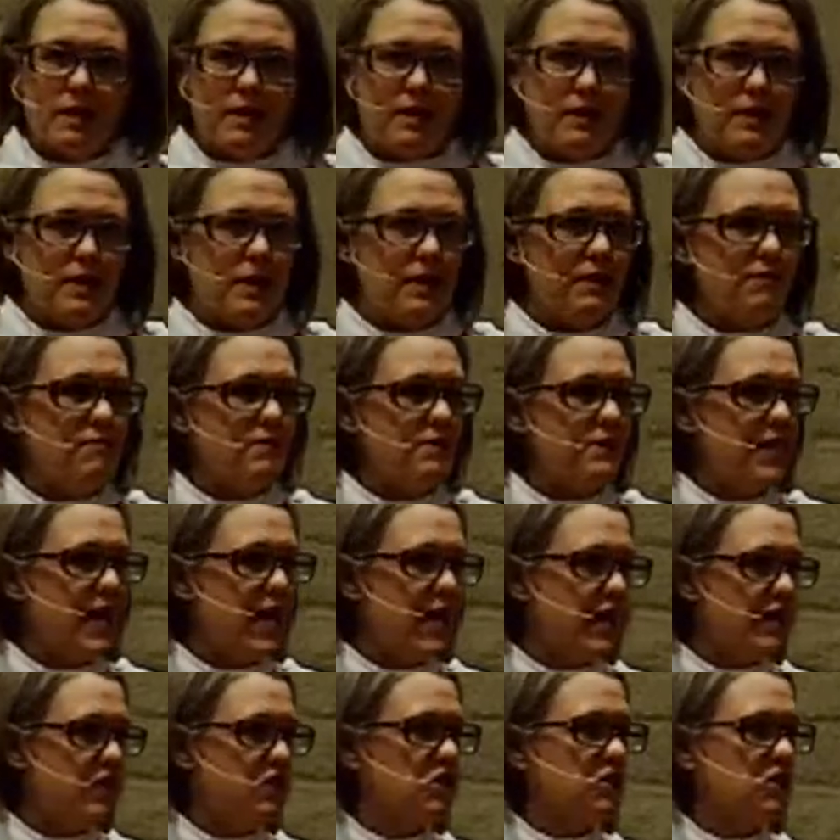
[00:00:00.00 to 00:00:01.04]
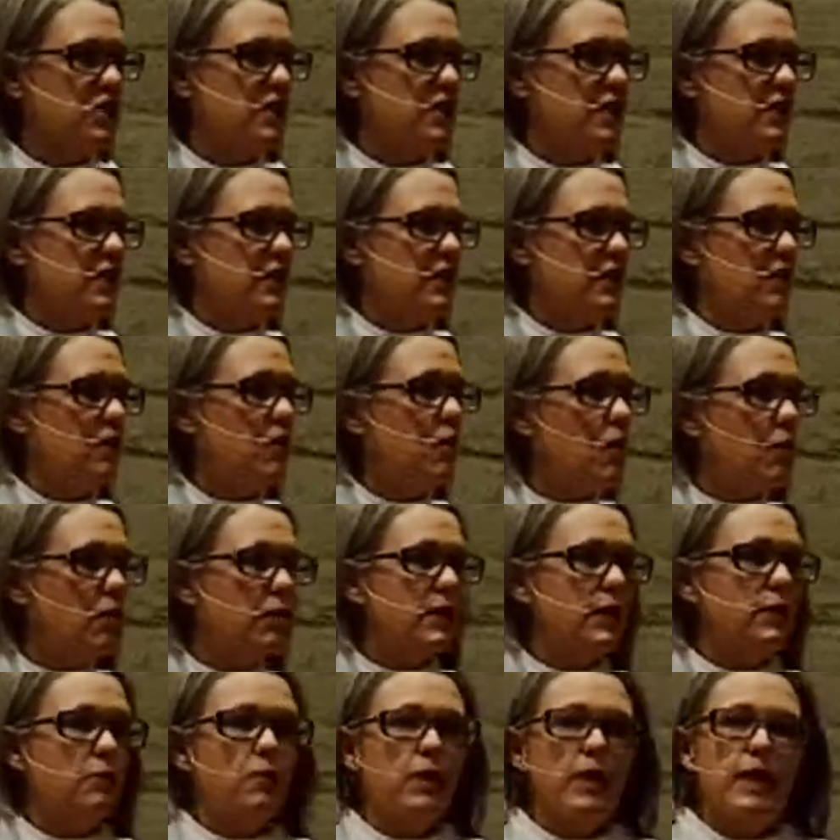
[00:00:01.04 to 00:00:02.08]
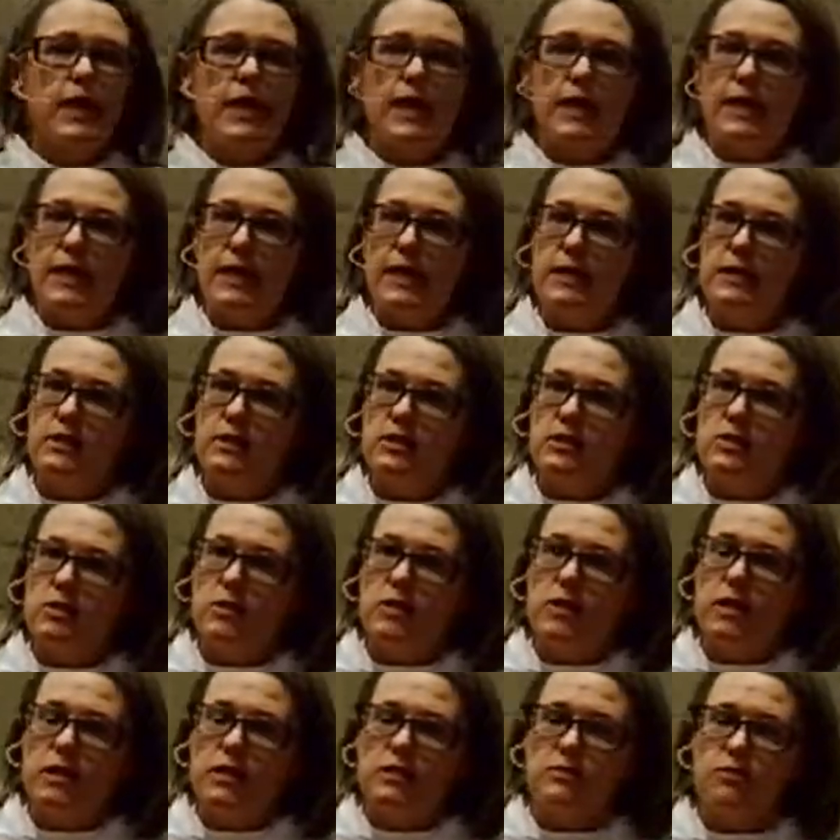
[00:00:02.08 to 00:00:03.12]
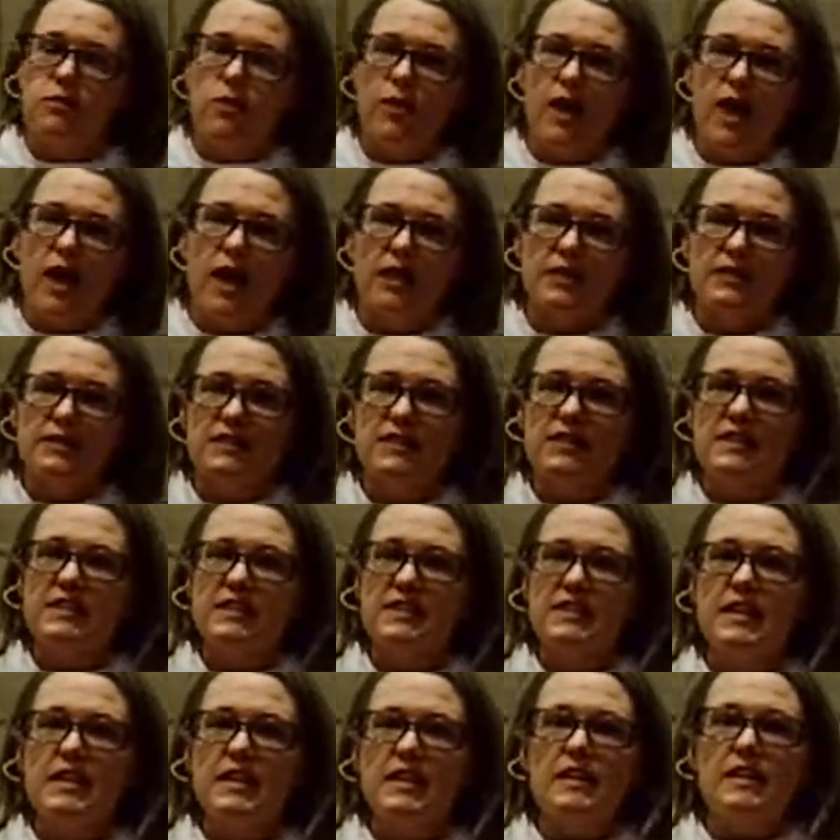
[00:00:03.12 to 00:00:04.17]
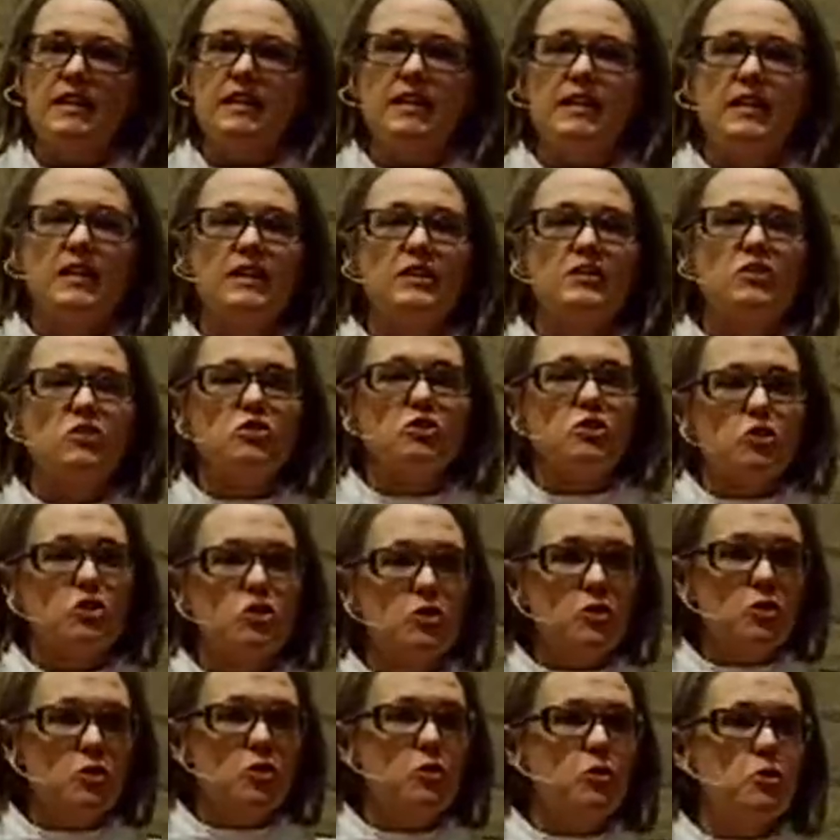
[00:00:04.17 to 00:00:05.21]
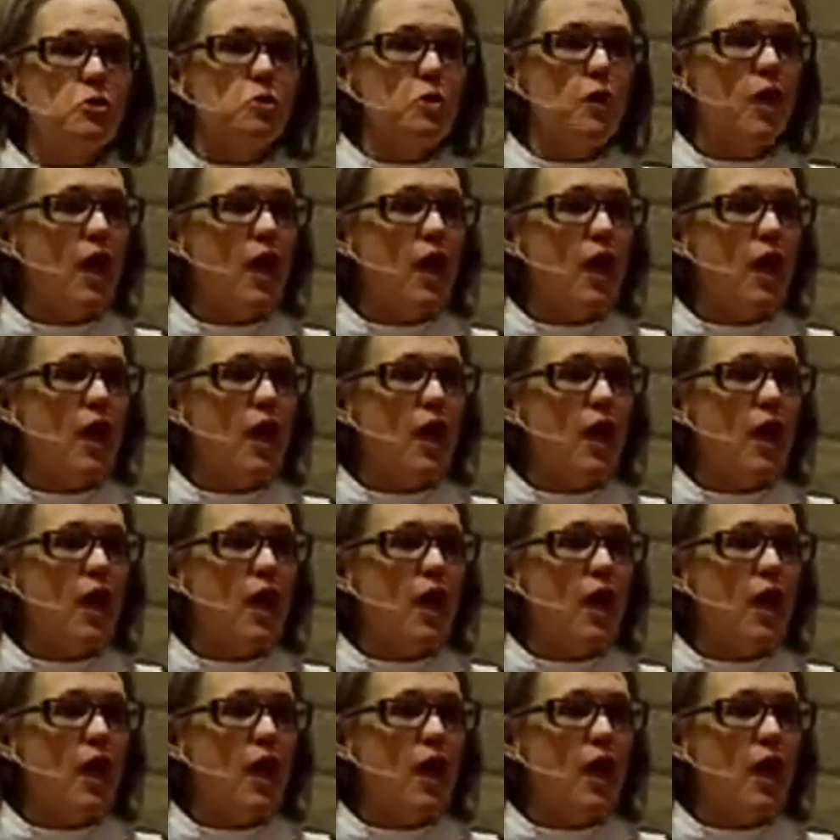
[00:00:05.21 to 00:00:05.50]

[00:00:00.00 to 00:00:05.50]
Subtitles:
The invitation at Holy Week and Easter is for us to see these two